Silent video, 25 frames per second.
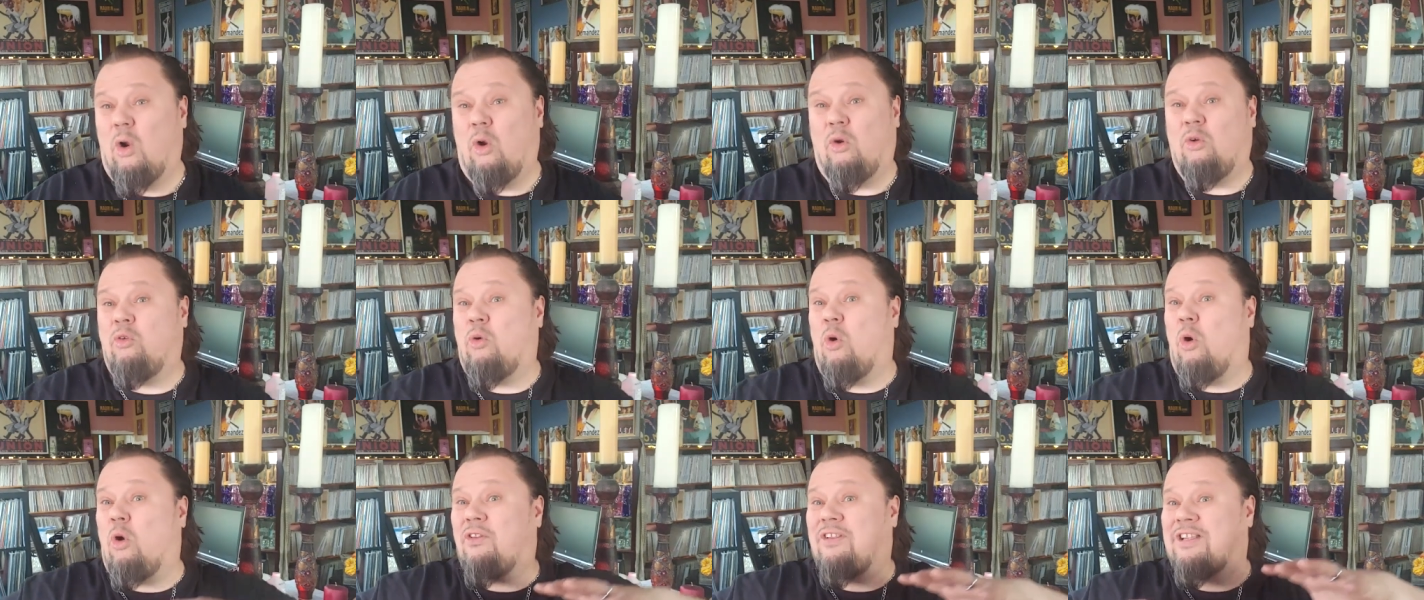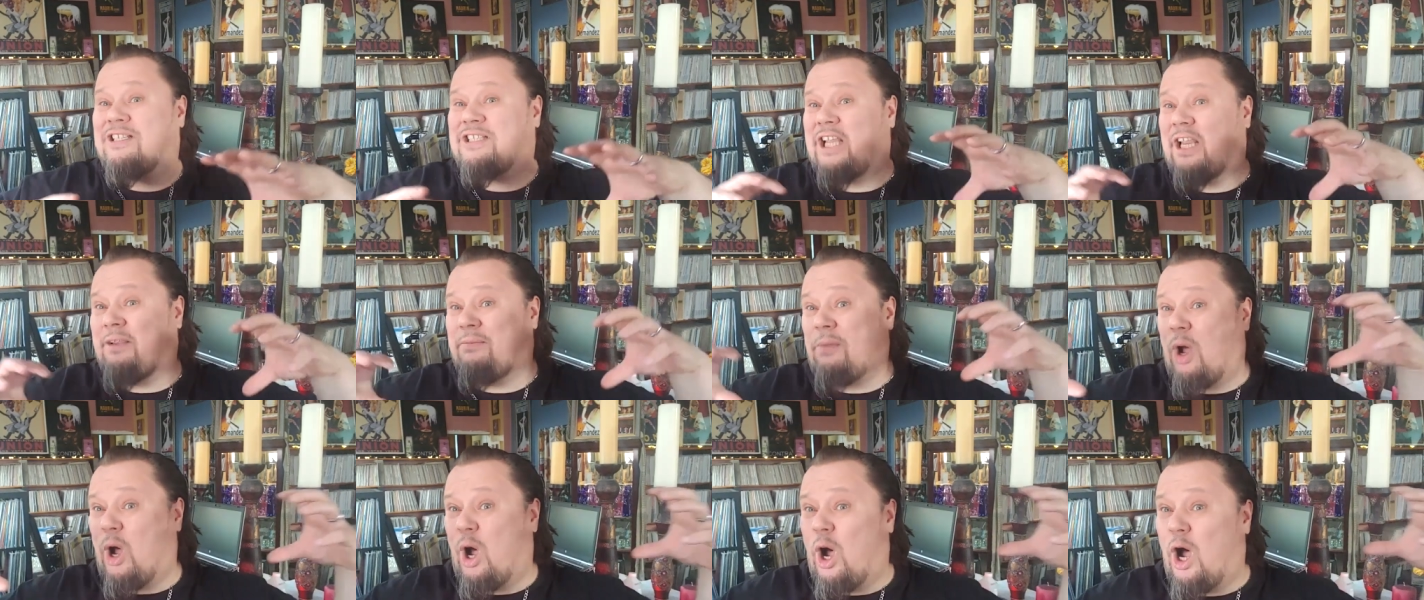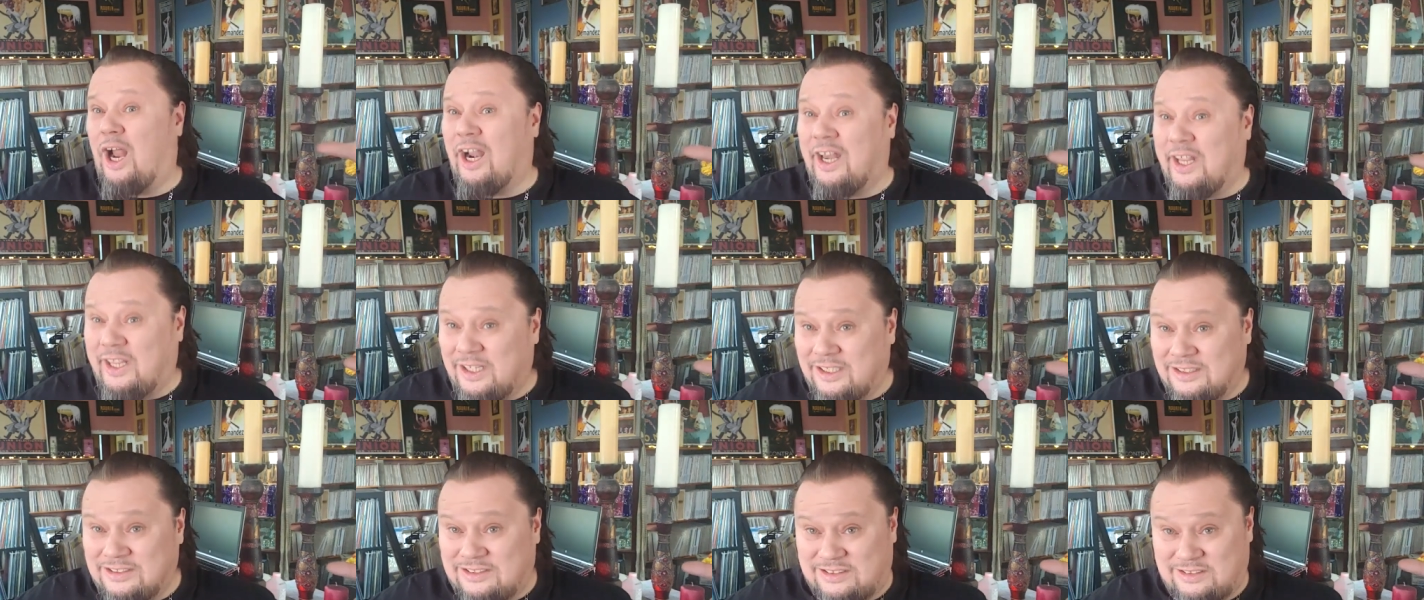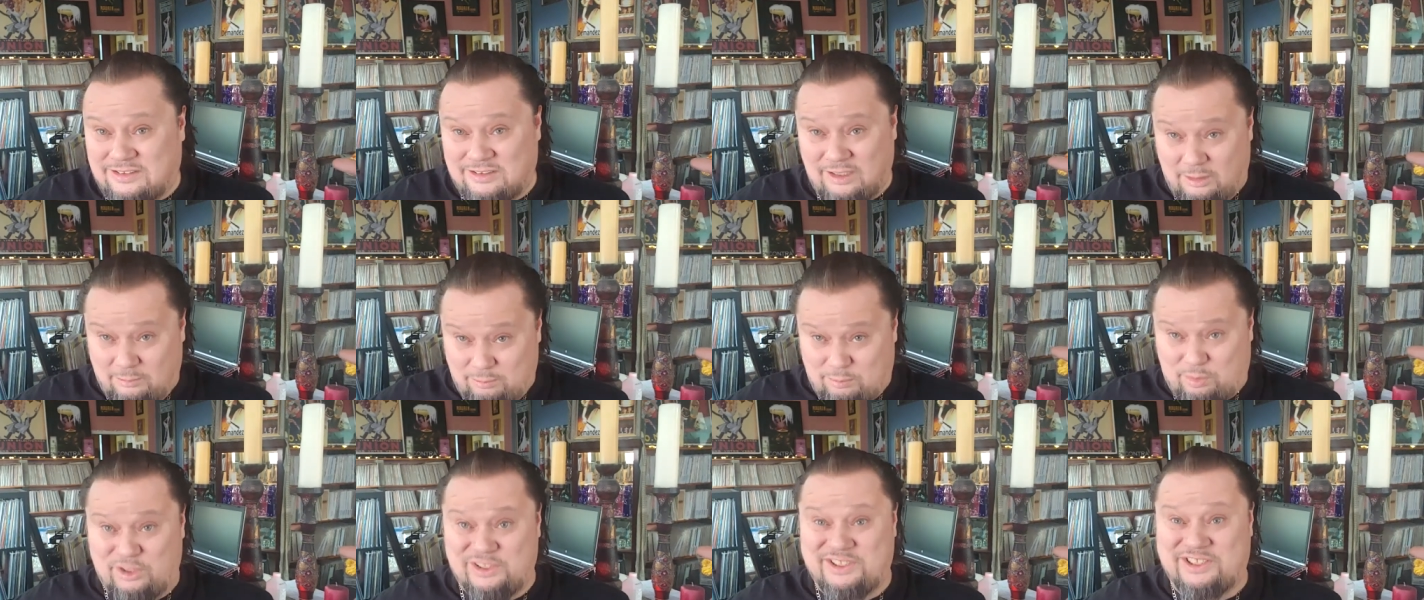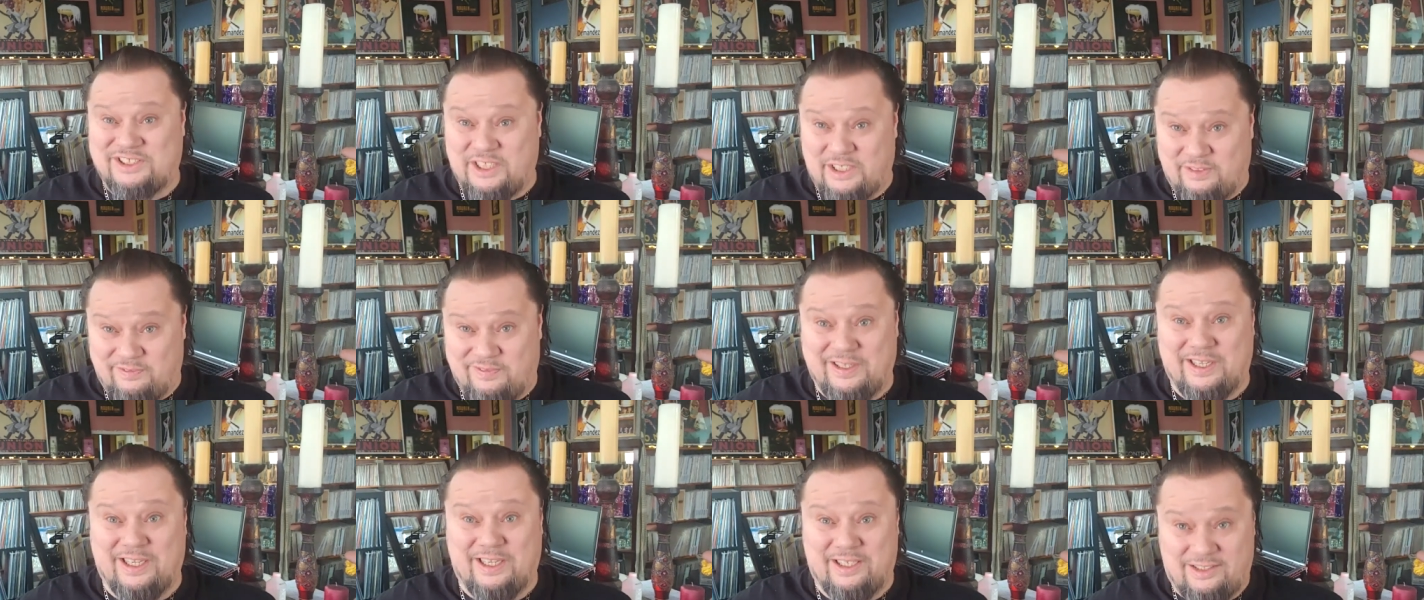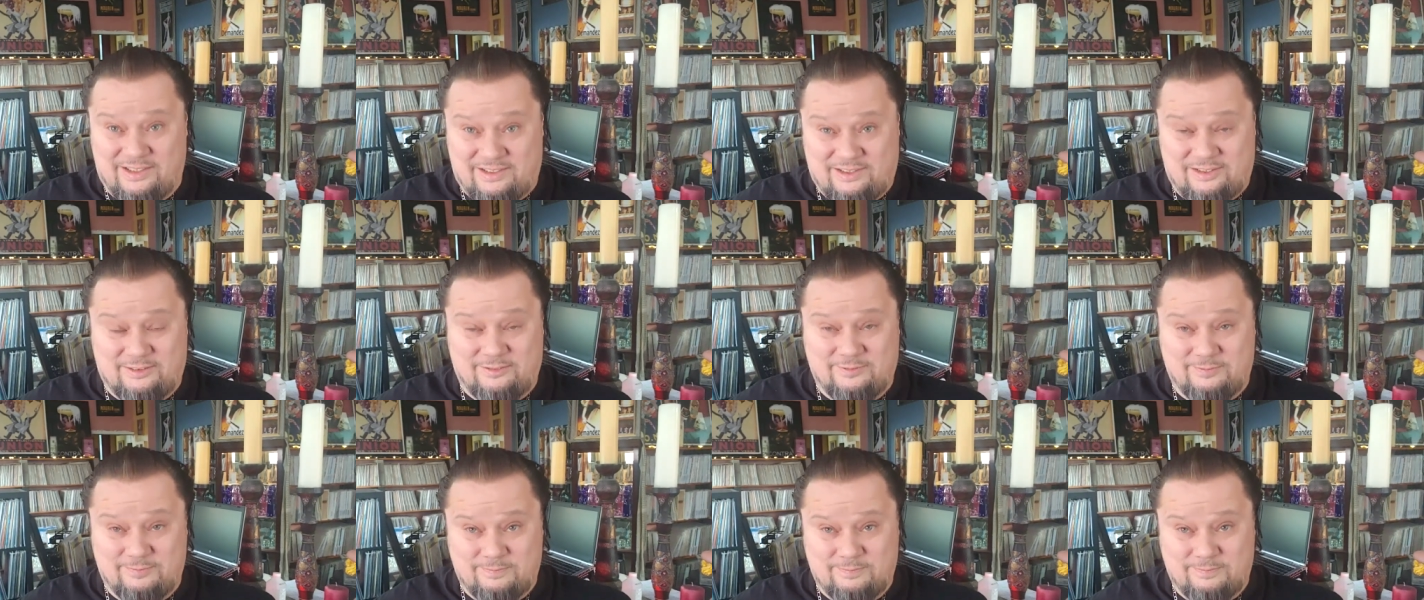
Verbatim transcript: nor the same audience perceiving it.